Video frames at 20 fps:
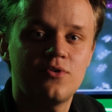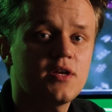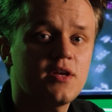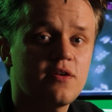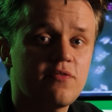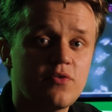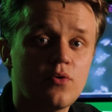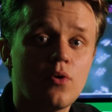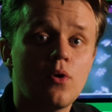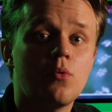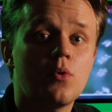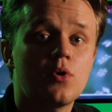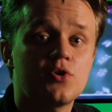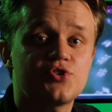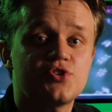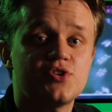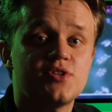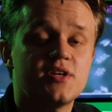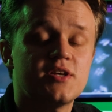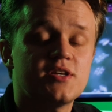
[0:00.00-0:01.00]
If you are
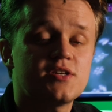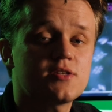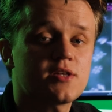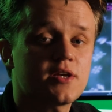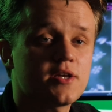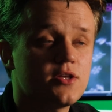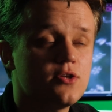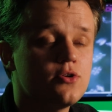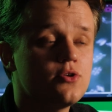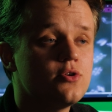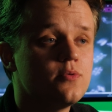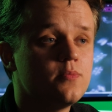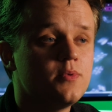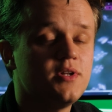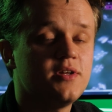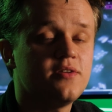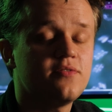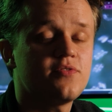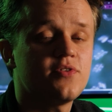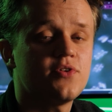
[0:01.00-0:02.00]
watching this and you do
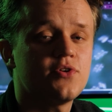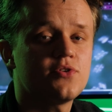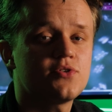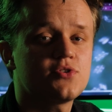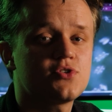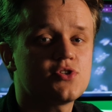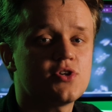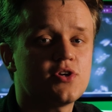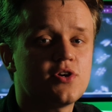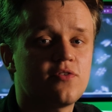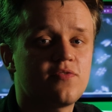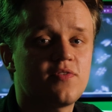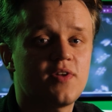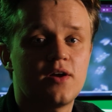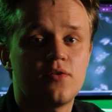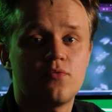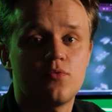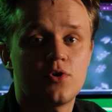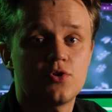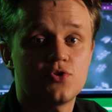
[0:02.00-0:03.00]
believe that
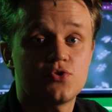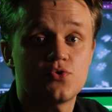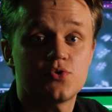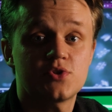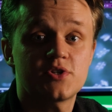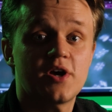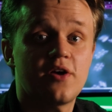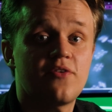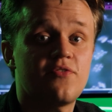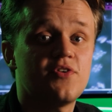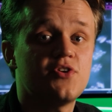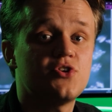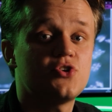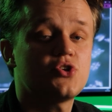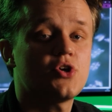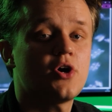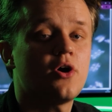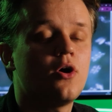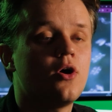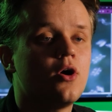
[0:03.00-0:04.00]
flying rods or skyfish
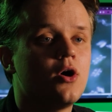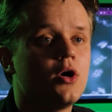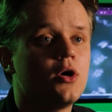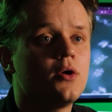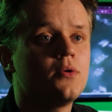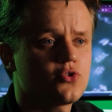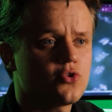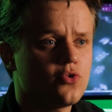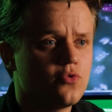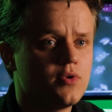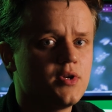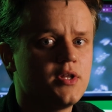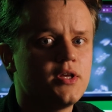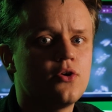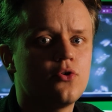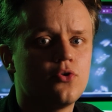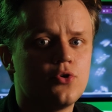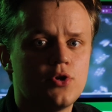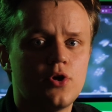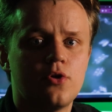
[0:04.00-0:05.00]
are currently
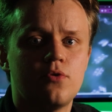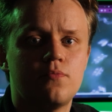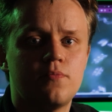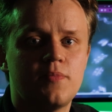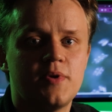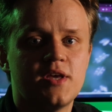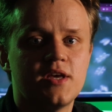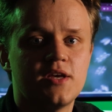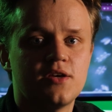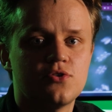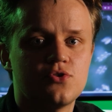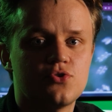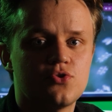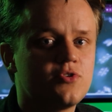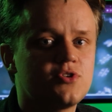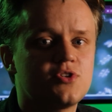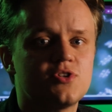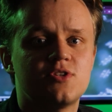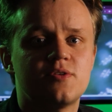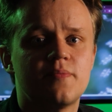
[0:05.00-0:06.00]
unknown beings, or
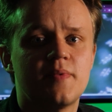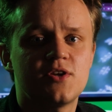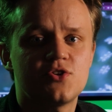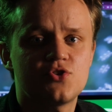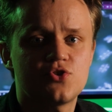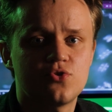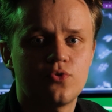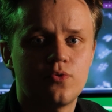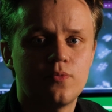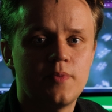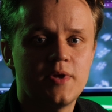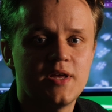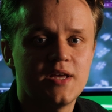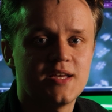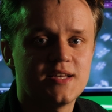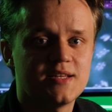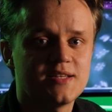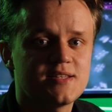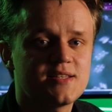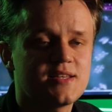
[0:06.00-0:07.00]
interdimensional
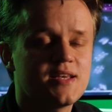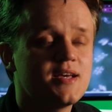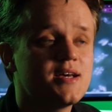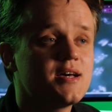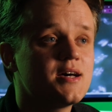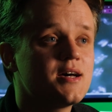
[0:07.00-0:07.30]
beings,